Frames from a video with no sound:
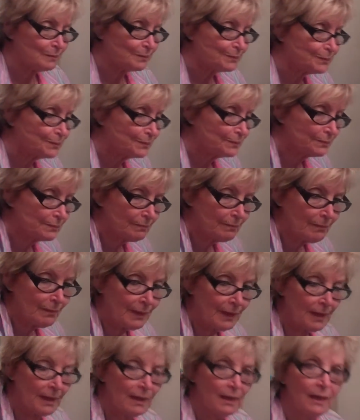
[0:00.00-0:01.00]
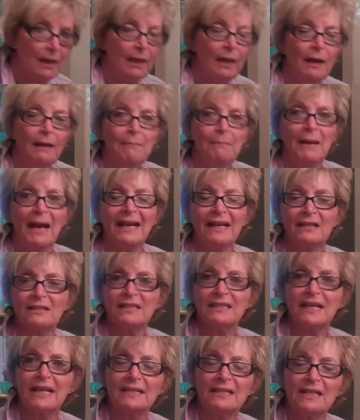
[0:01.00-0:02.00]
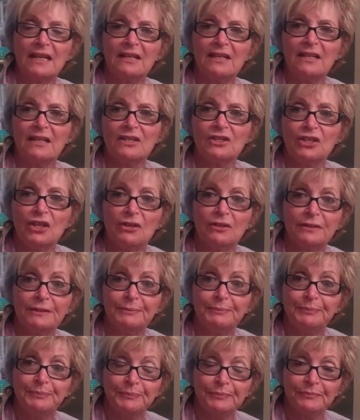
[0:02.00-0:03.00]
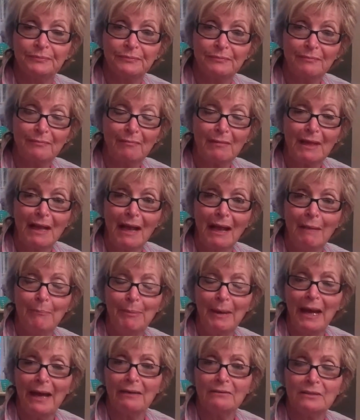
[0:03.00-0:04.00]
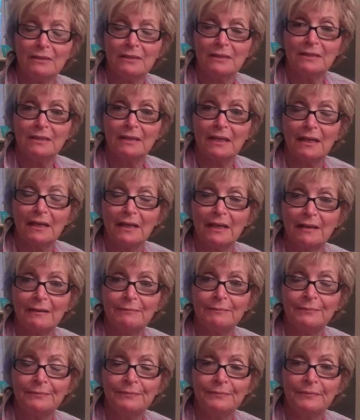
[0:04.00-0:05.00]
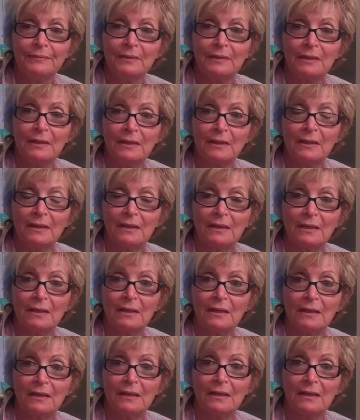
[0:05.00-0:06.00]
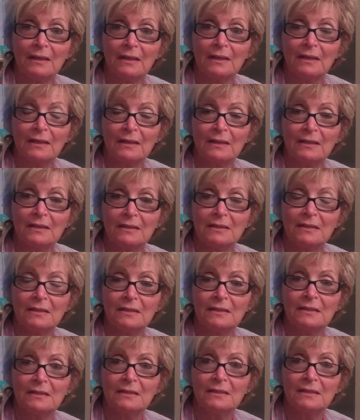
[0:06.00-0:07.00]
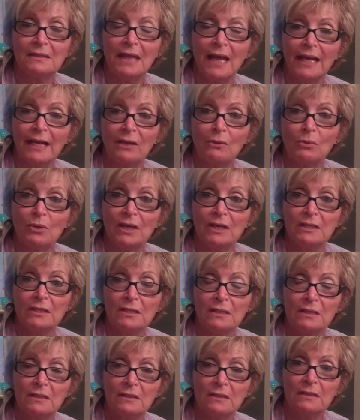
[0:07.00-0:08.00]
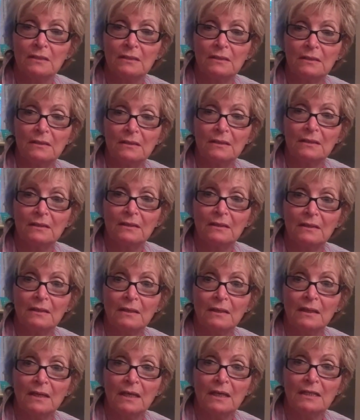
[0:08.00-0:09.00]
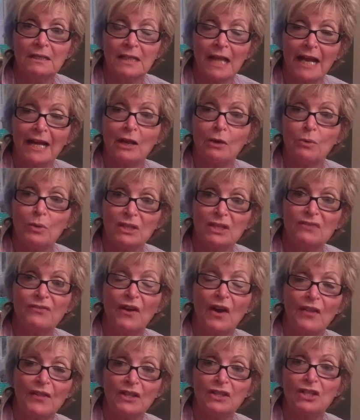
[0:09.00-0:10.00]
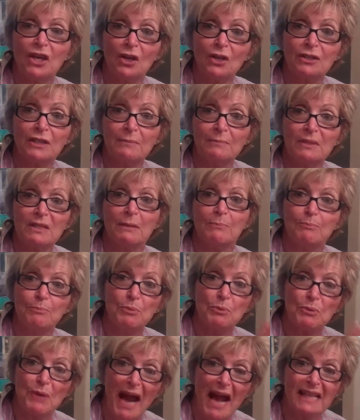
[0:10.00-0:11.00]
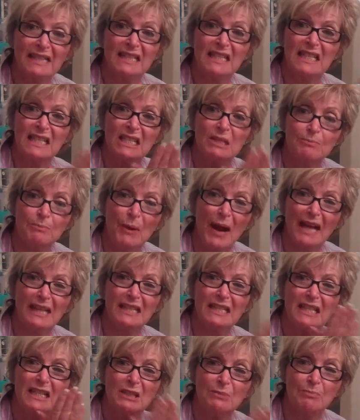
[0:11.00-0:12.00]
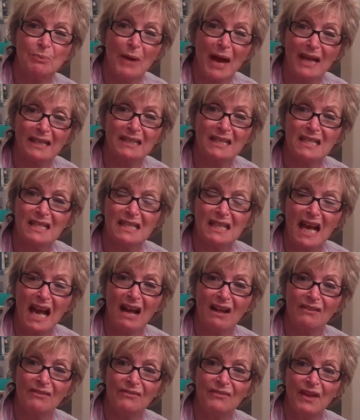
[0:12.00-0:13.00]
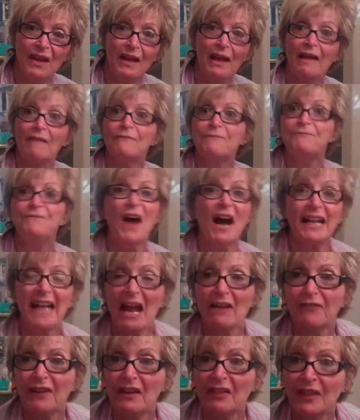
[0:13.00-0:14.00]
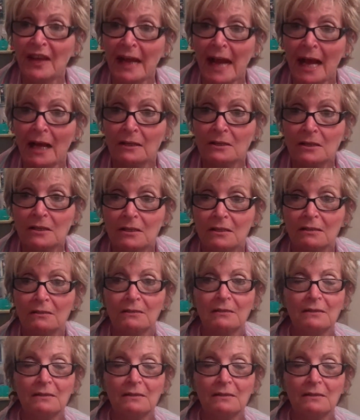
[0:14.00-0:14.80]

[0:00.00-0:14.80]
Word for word: It doesn't seem very. Uh, Michael, did I tell you the joke about um, The panties. Tiger Woods? No. Tiger Woods' father told him to practice, practice, practice golf and fuck everything else.